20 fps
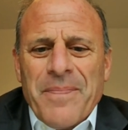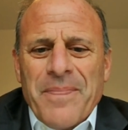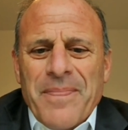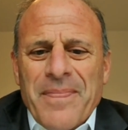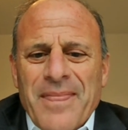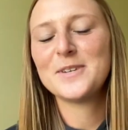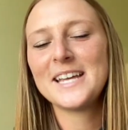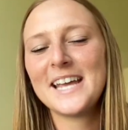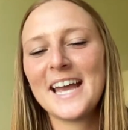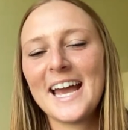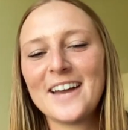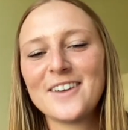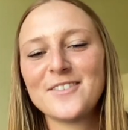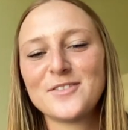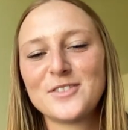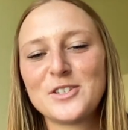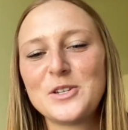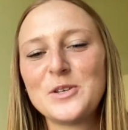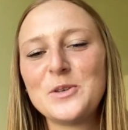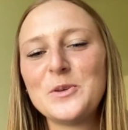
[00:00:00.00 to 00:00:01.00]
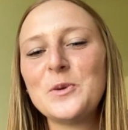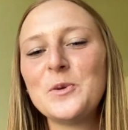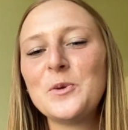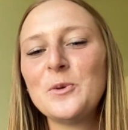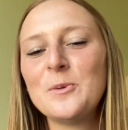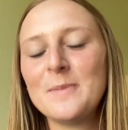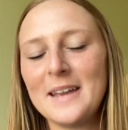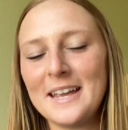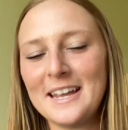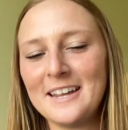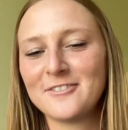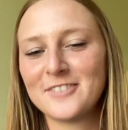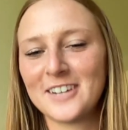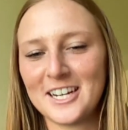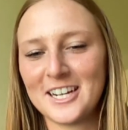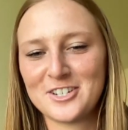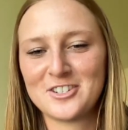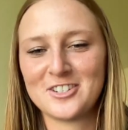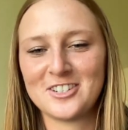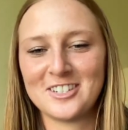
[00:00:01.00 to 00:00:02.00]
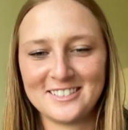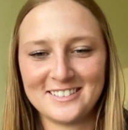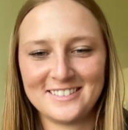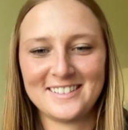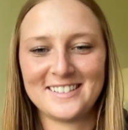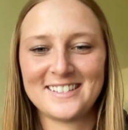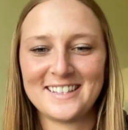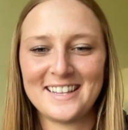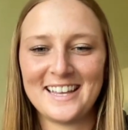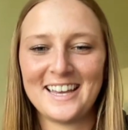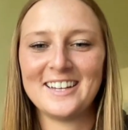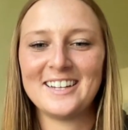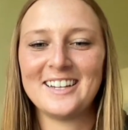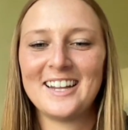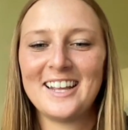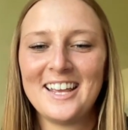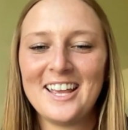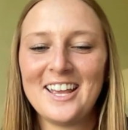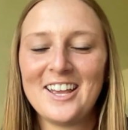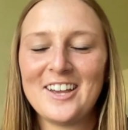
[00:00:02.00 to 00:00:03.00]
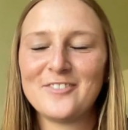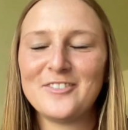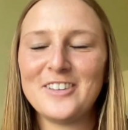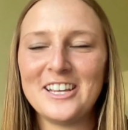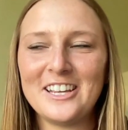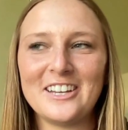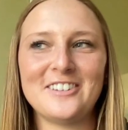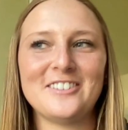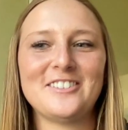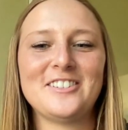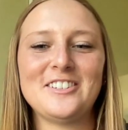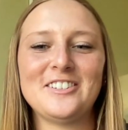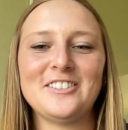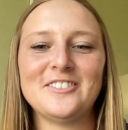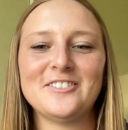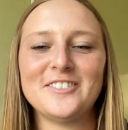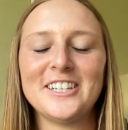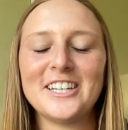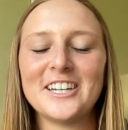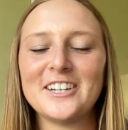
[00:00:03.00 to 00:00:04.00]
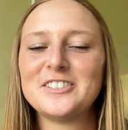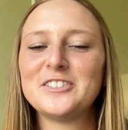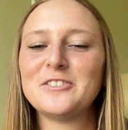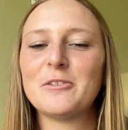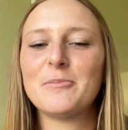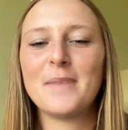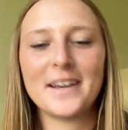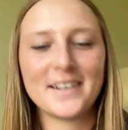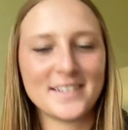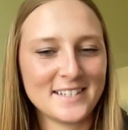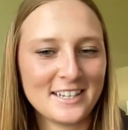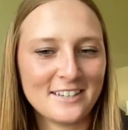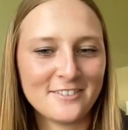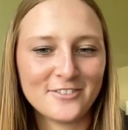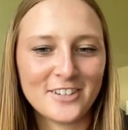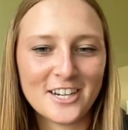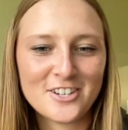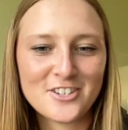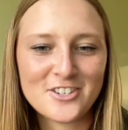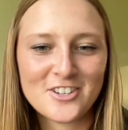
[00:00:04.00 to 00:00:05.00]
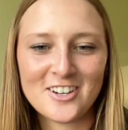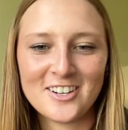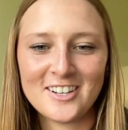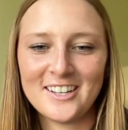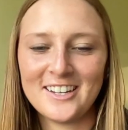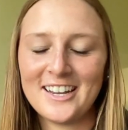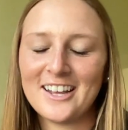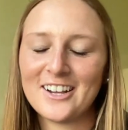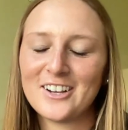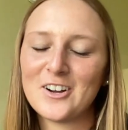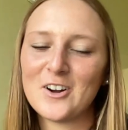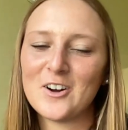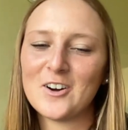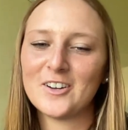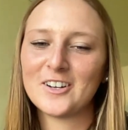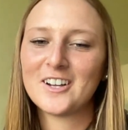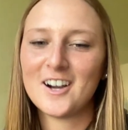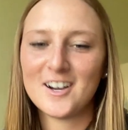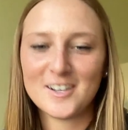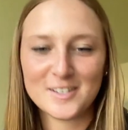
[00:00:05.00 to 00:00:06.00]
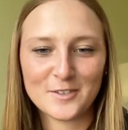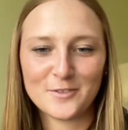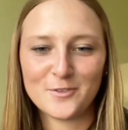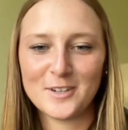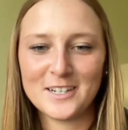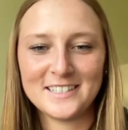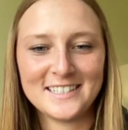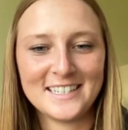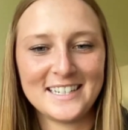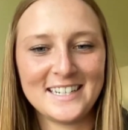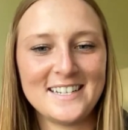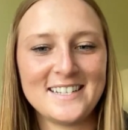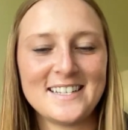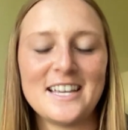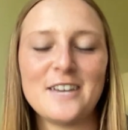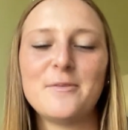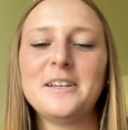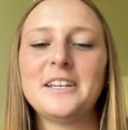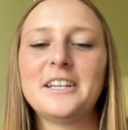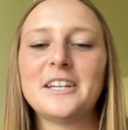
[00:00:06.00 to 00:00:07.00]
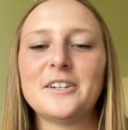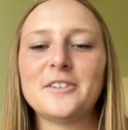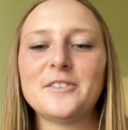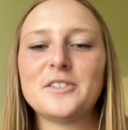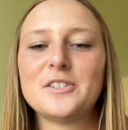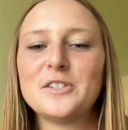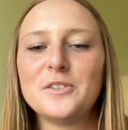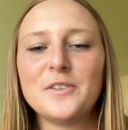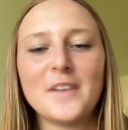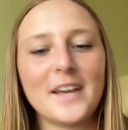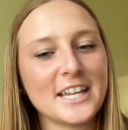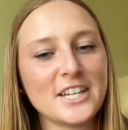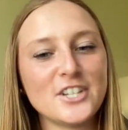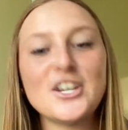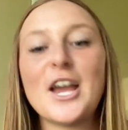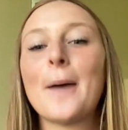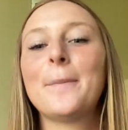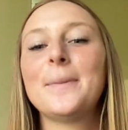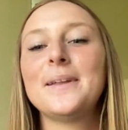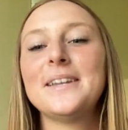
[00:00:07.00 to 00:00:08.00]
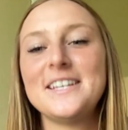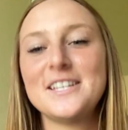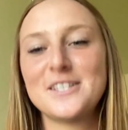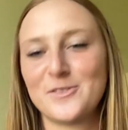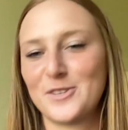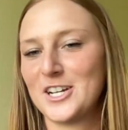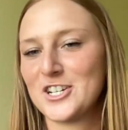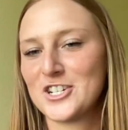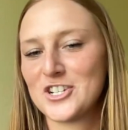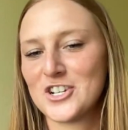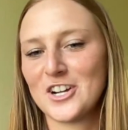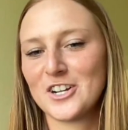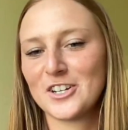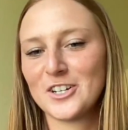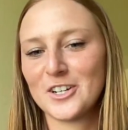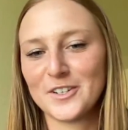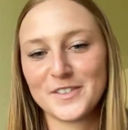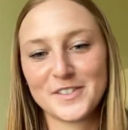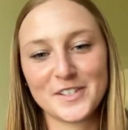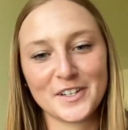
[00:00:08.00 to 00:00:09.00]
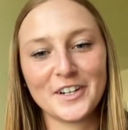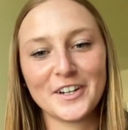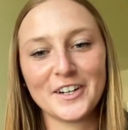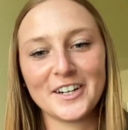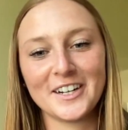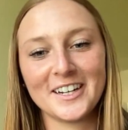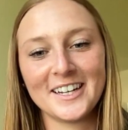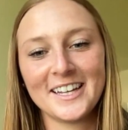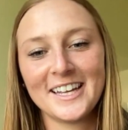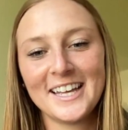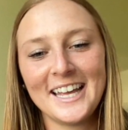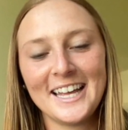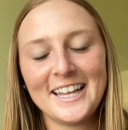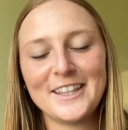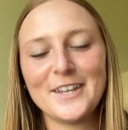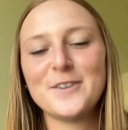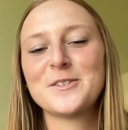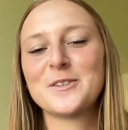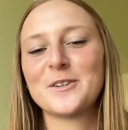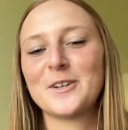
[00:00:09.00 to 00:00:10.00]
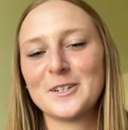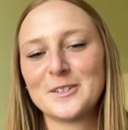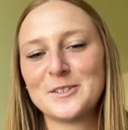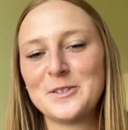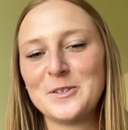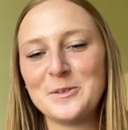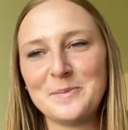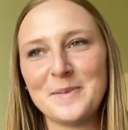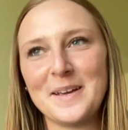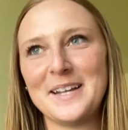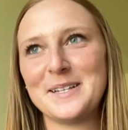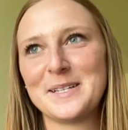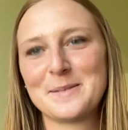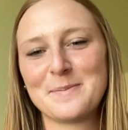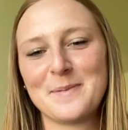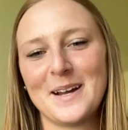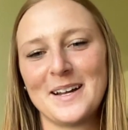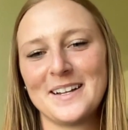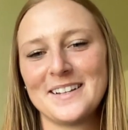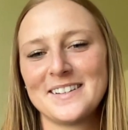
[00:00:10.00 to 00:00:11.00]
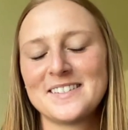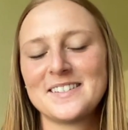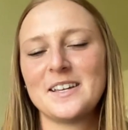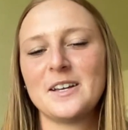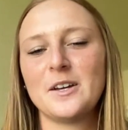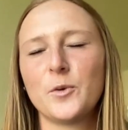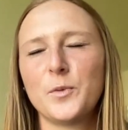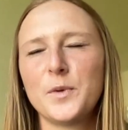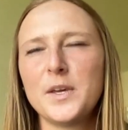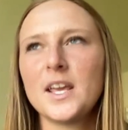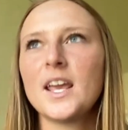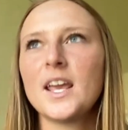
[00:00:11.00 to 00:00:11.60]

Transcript: We have two main restaurants that we go to. We go to a Mexican restaurant called Casa Fuentes, and we go to like a Japanese restaurant called Sakura. Those are our two main spots. So